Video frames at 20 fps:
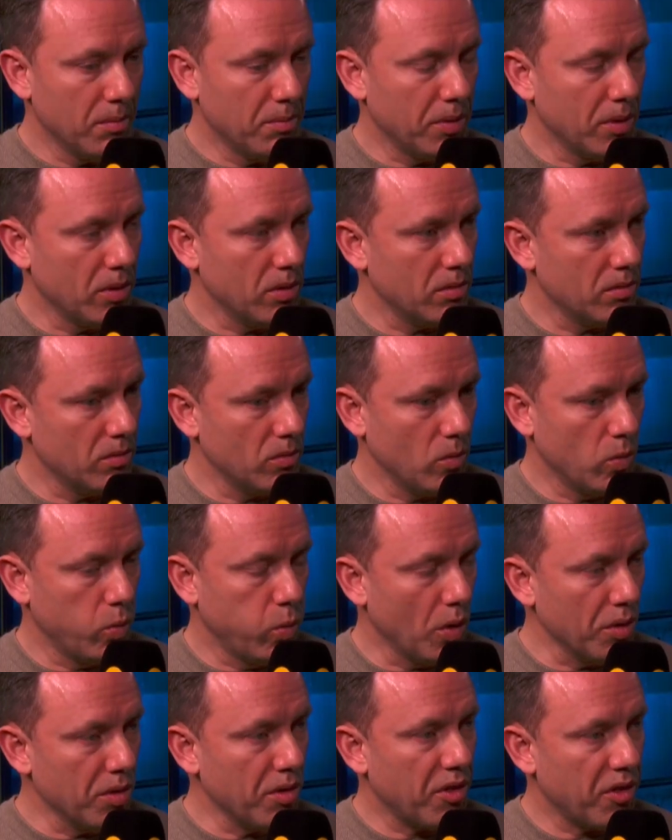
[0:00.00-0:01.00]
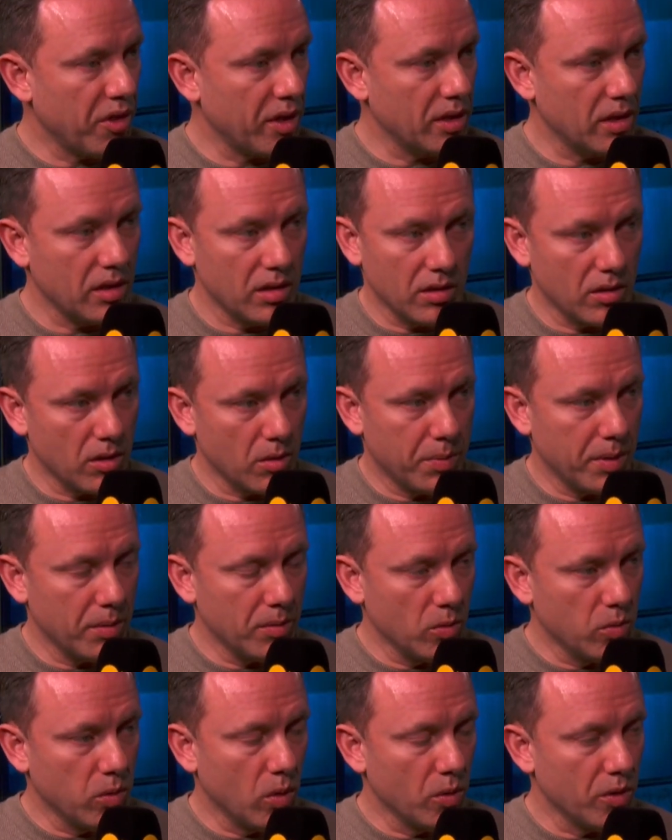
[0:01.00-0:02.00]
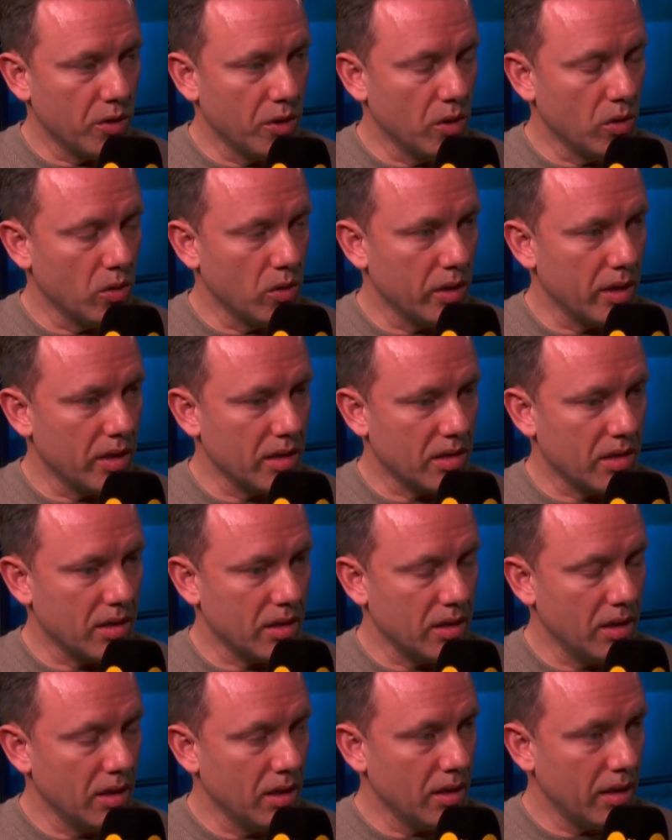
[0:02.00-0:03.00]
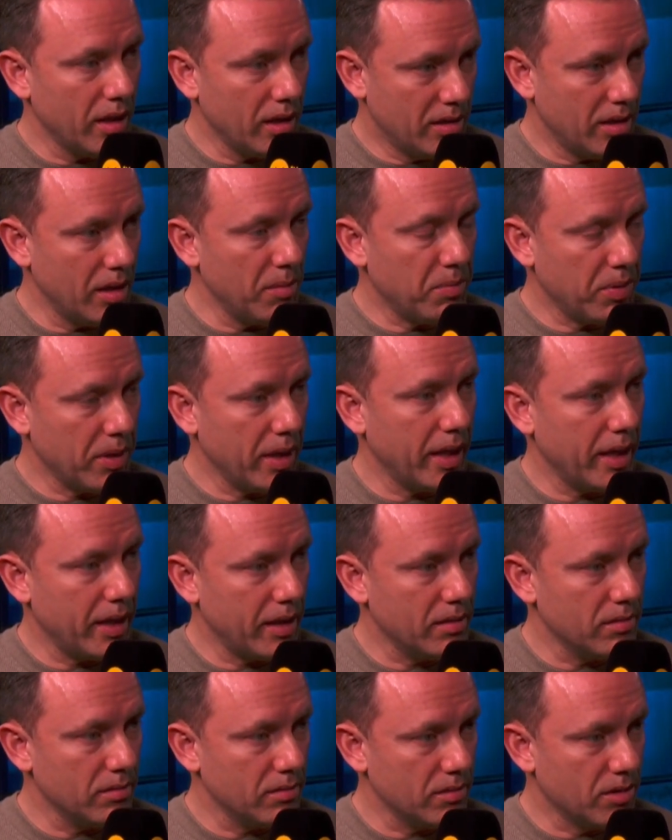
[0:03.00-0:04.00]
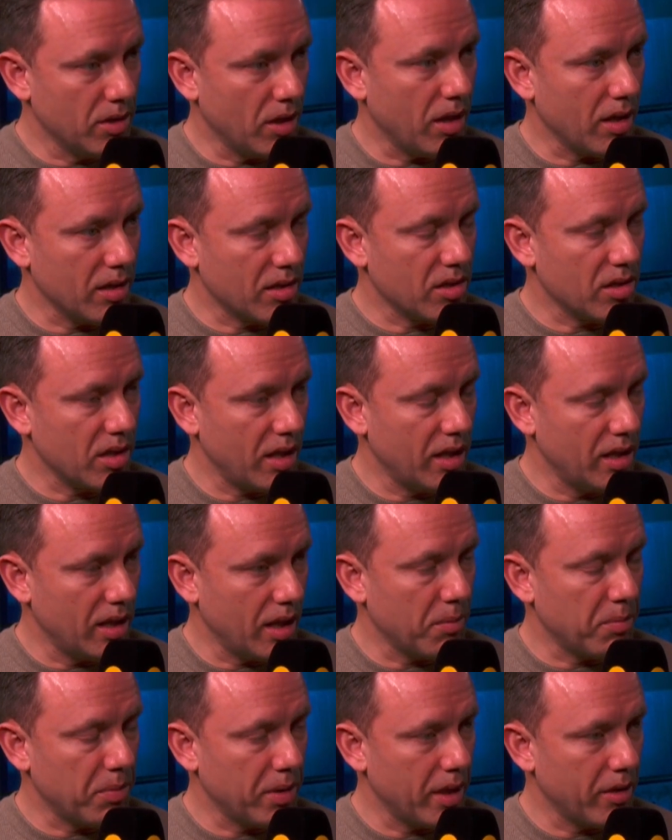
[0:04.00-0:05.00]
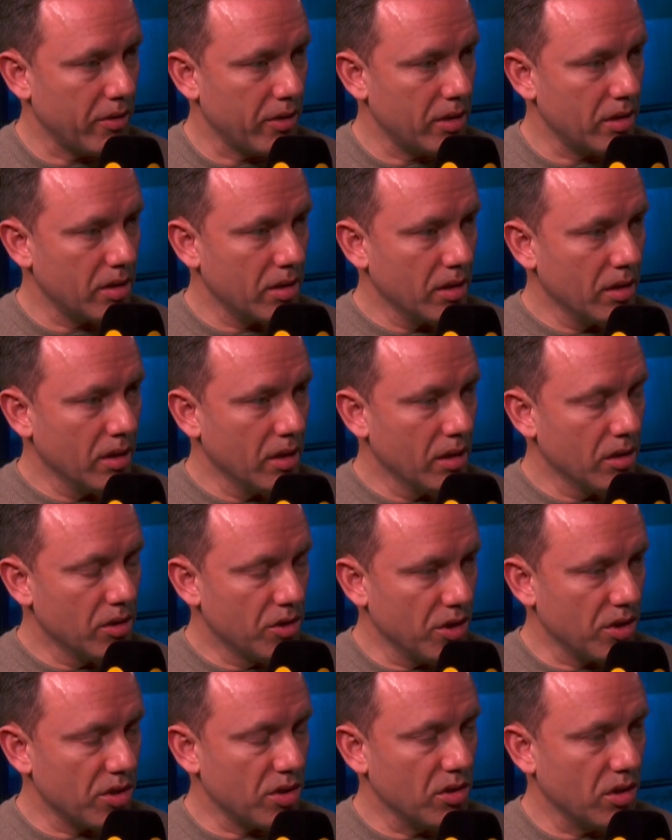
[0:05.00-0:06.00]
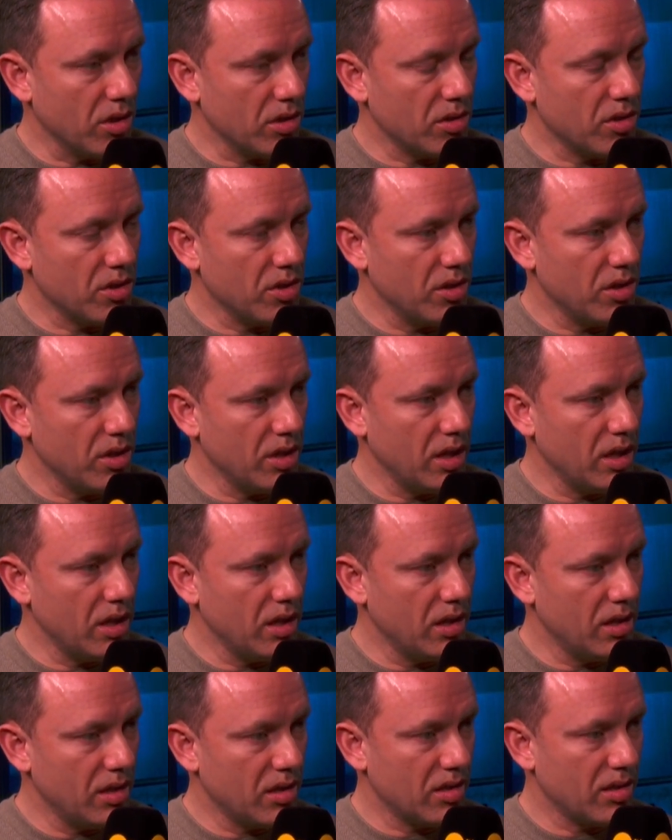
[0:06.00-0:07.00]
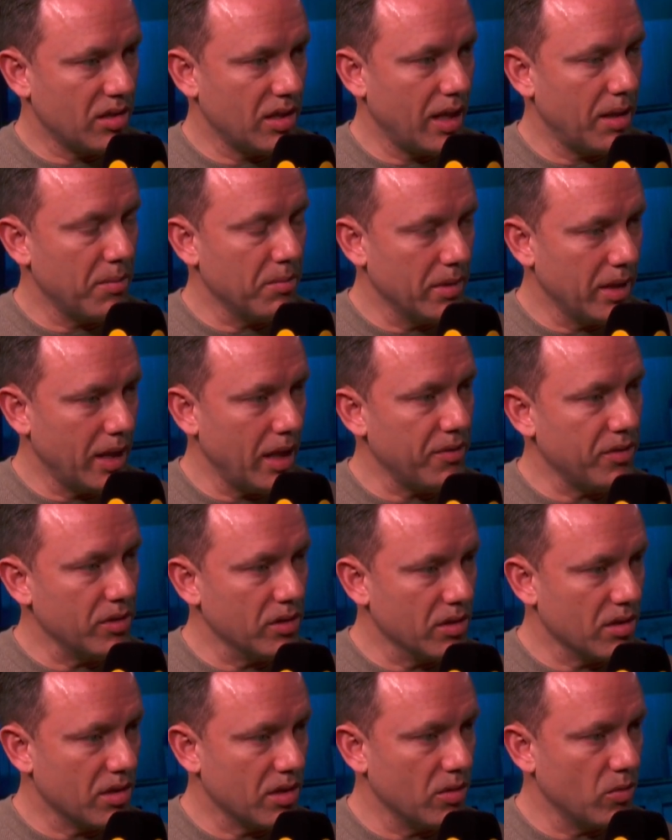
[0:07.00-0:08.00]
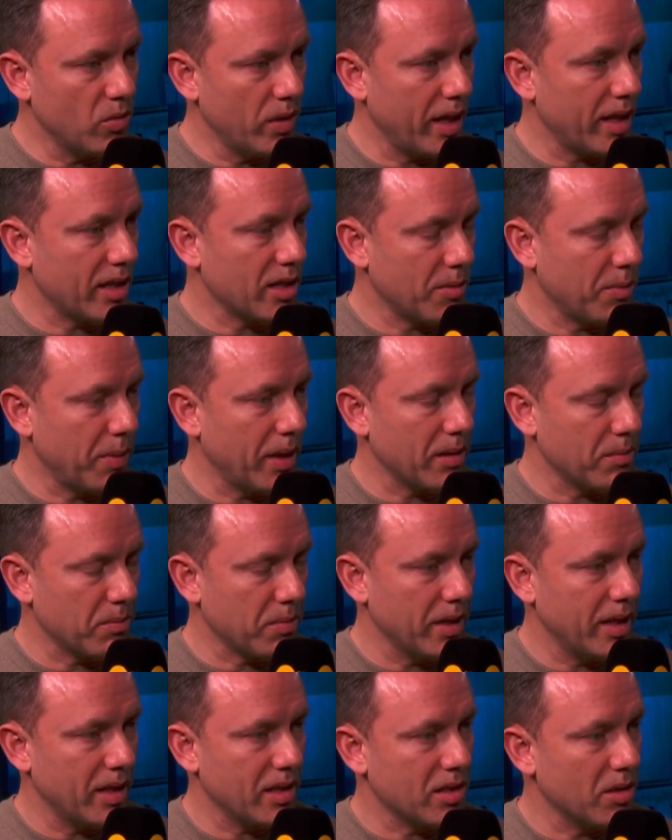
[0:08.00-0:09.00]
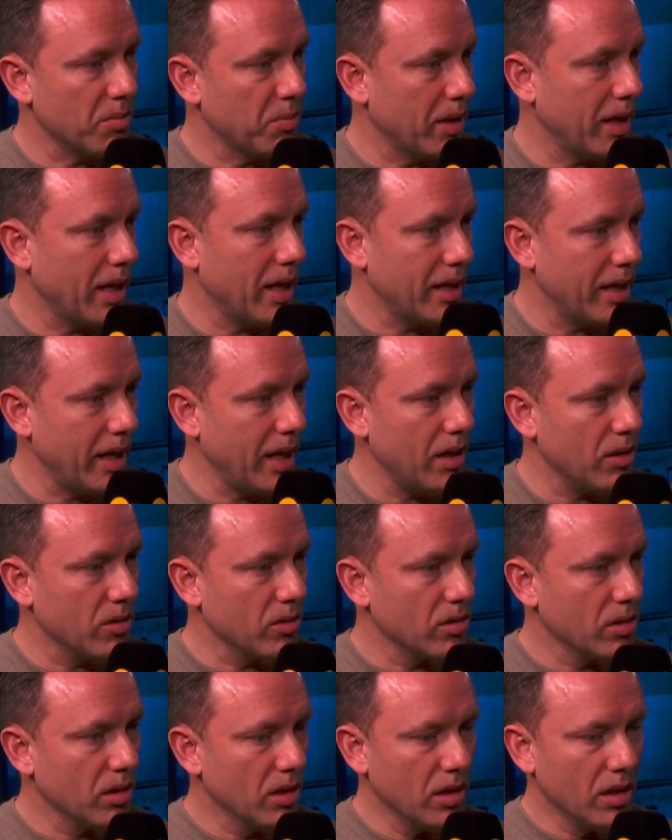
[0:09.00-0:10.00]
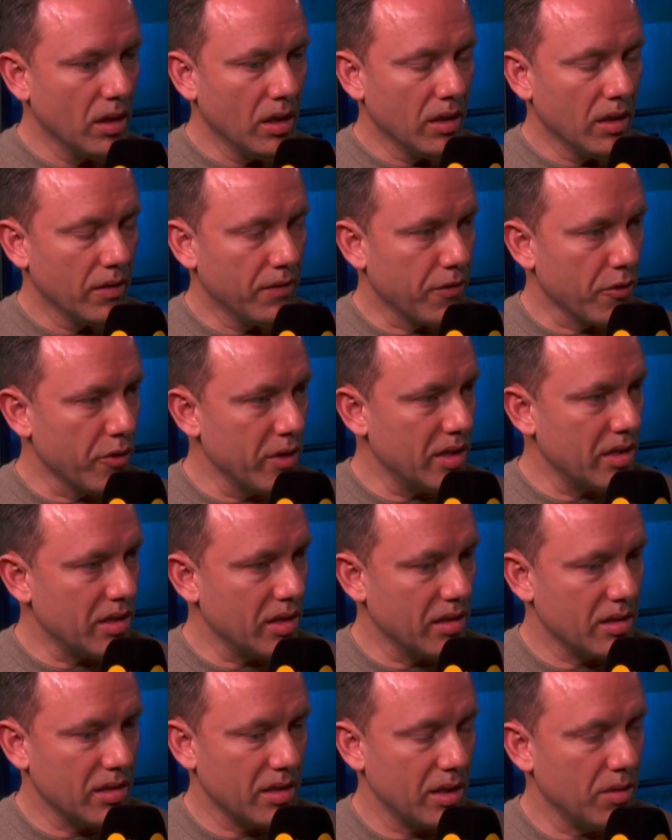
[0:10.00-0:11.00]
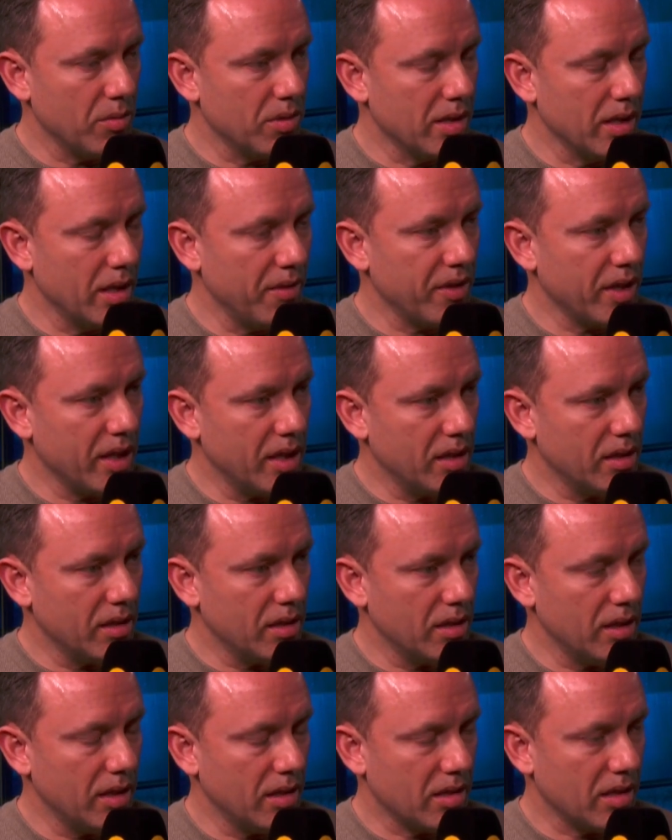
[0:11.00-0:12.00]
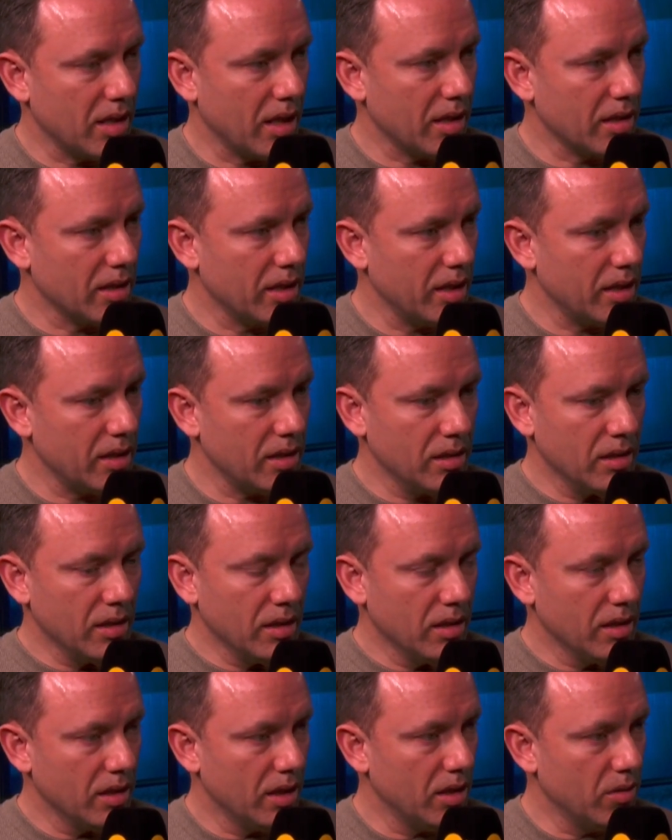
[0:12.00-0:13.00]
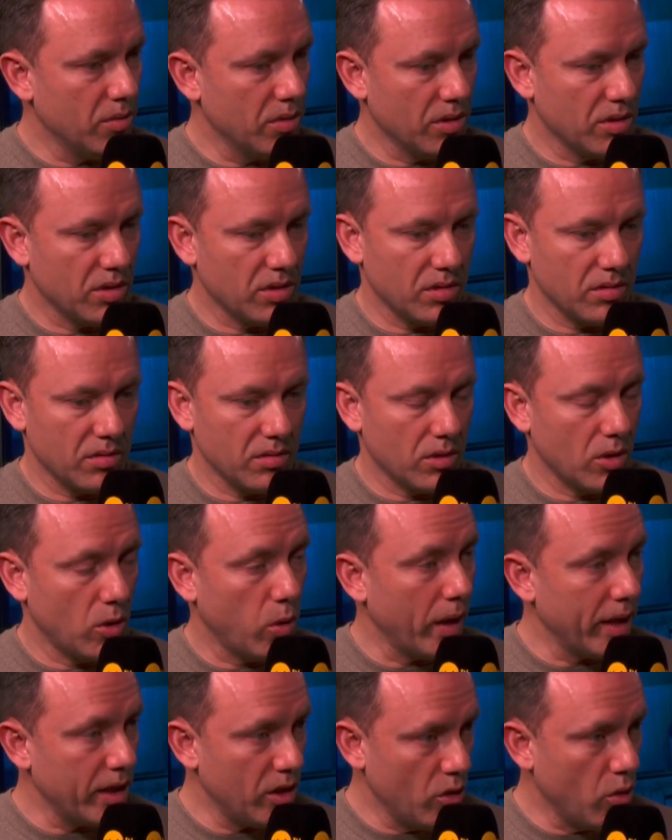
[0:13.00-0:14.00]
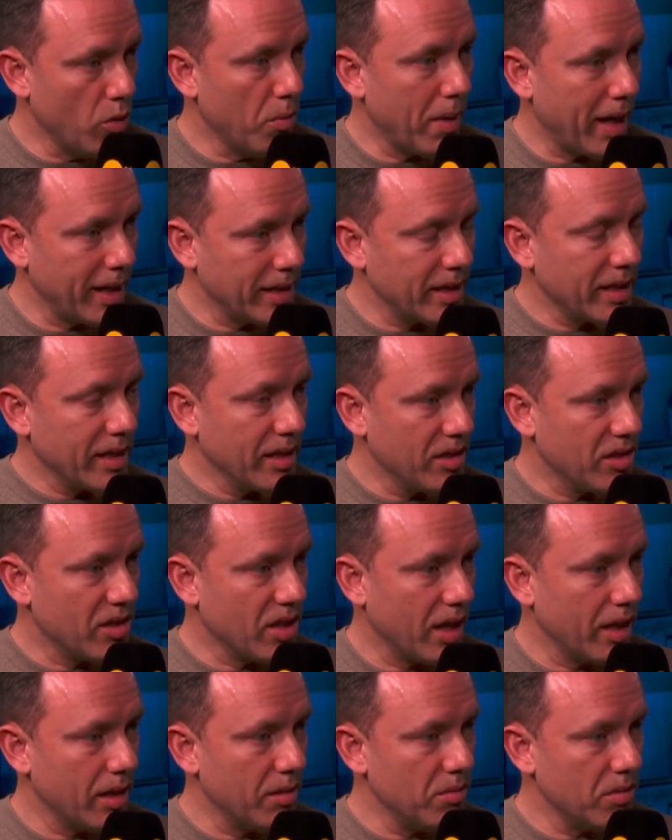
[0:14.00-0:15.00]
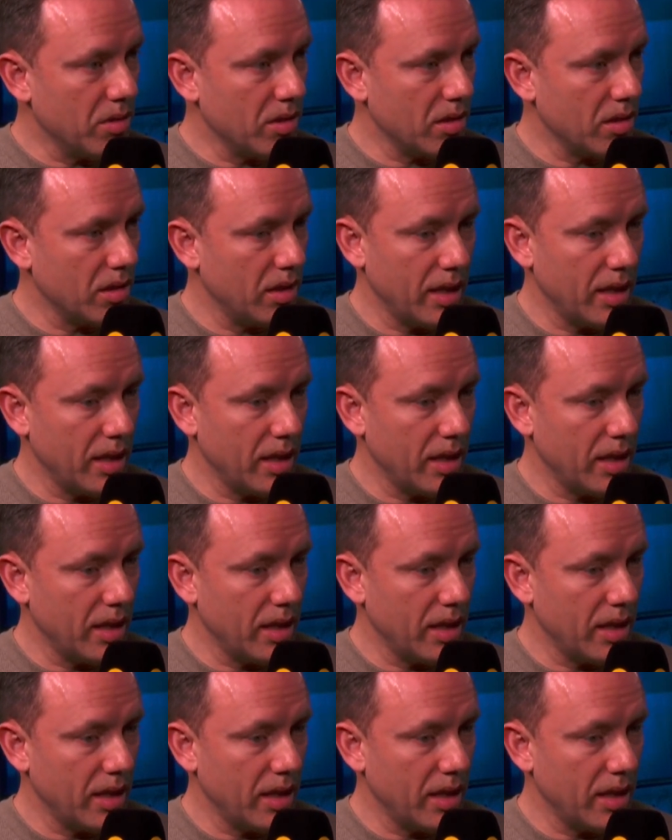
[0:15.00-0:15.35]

But one thing that a lot of people won't know is that he did play darts in that period, just not to the same levels that we expect players to play at now. For instance, he was living in East Anglia. He was quite nomadic at times.